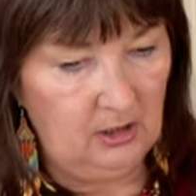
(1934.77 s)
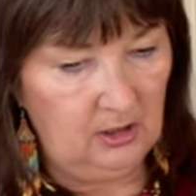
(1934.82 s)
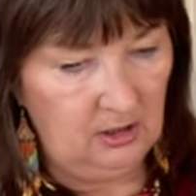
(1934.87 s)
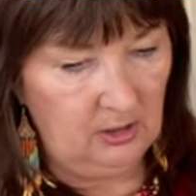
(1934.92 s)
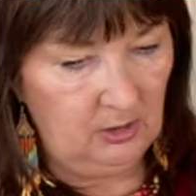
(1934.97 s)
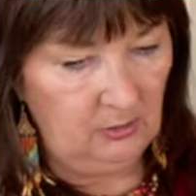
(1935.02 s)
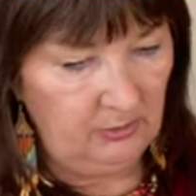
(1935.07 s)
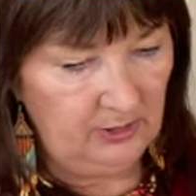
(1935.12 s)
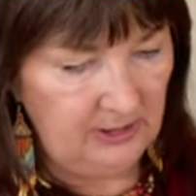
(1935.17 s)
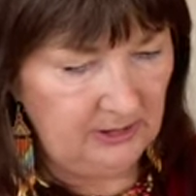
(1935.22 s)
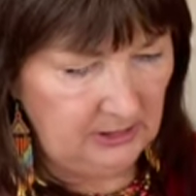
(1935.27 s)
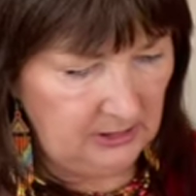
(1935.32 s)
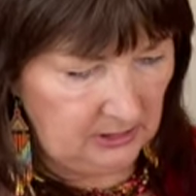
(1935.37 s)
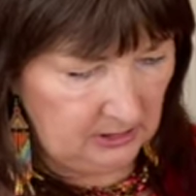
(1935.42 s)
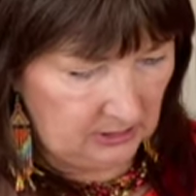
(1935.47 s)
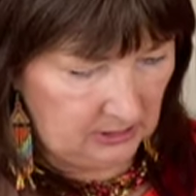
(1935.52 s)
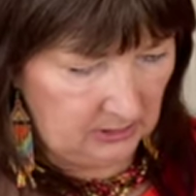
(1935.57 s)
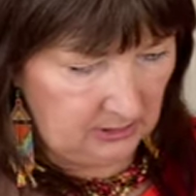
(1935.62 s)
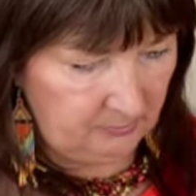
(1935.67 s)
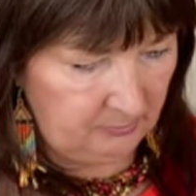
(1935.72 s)
Oh, this
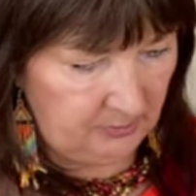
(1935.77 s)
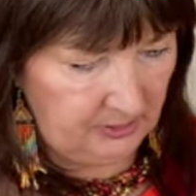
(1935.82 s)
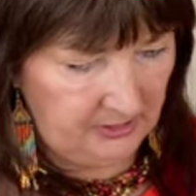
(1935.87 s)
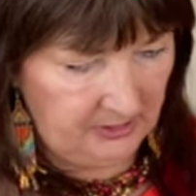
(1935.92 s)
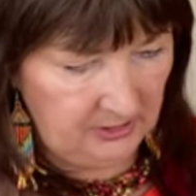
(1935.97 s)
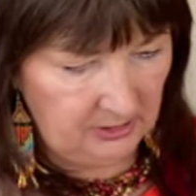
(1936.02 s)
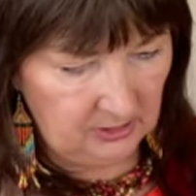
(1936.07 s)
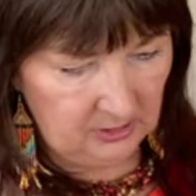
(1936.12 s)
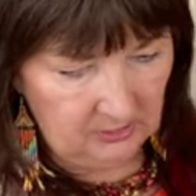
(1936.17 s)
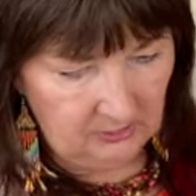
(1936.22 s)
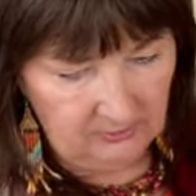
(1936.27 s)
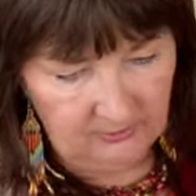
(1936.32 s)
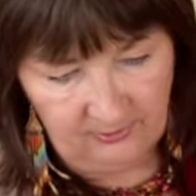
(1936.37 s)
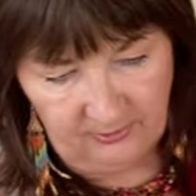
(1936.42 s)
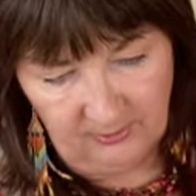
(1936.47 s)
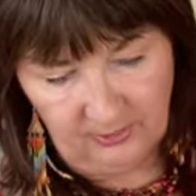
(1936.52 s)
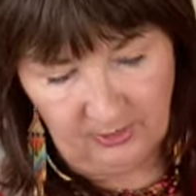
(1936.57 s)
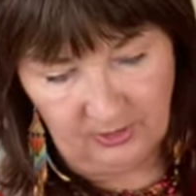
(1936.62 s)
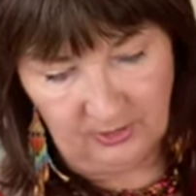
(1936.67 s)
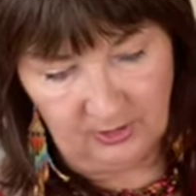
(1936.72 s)
is a piece
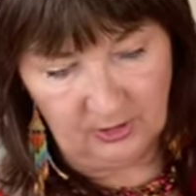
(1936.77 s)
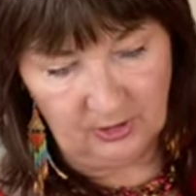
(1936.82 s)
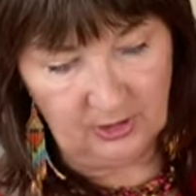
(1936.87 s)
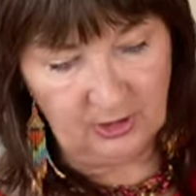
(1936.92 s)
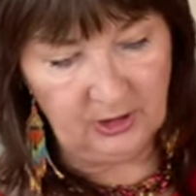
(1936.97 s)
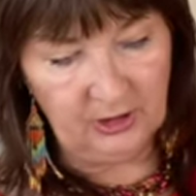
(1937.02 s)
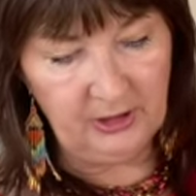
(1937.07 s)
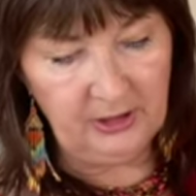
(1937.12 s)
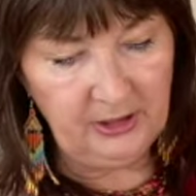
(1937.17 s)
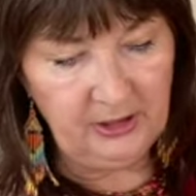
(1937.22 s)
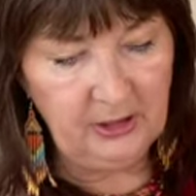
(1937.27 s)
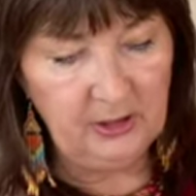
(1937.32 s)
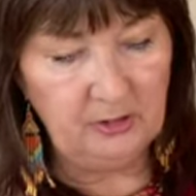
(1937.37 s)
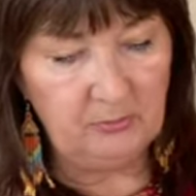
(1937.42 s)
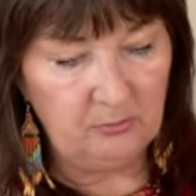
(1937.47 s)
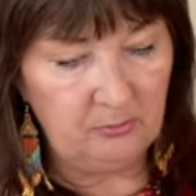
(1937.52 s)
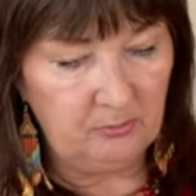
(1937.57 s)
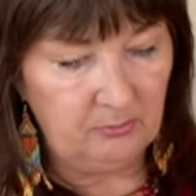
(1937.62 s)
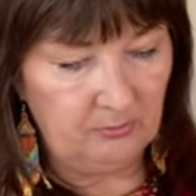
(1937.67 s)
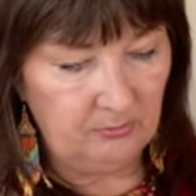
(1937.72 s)
of curtain,